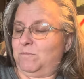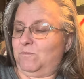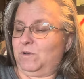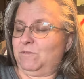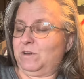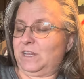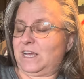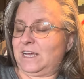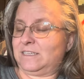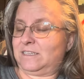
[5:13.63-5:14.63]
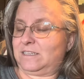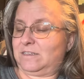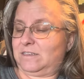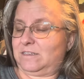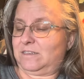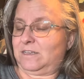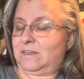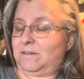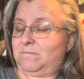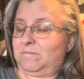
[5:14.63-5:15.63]
And we realized
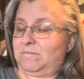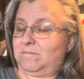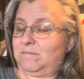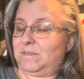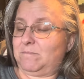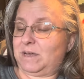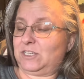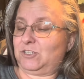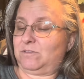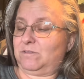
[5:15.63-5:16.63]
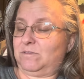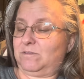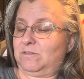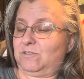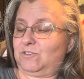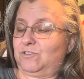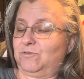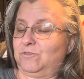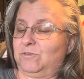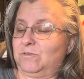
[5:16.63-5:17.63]
my
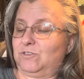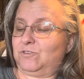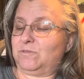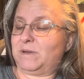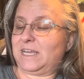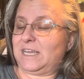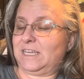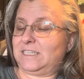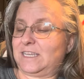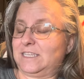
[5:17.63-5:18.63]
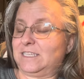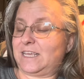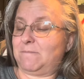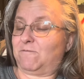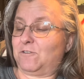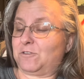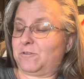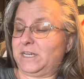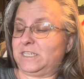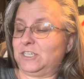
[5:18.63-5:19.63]
two of my kids had the same 4th
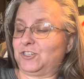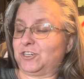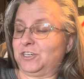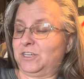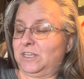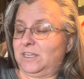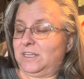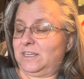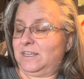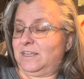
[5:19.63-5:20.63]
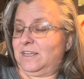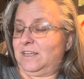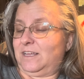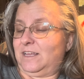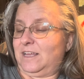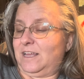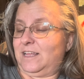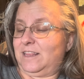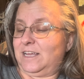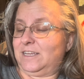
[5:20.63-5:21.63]
grade teacher,
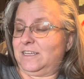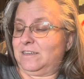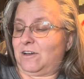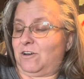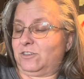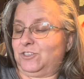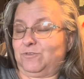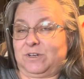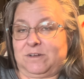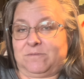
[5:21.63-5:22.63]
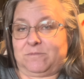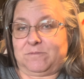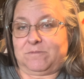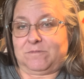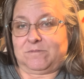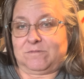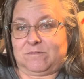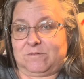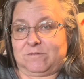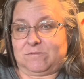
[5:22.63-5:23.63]
and they all do
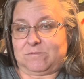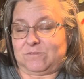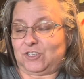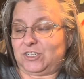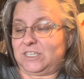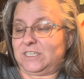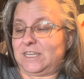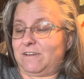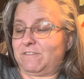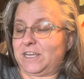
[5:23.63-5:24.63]
she every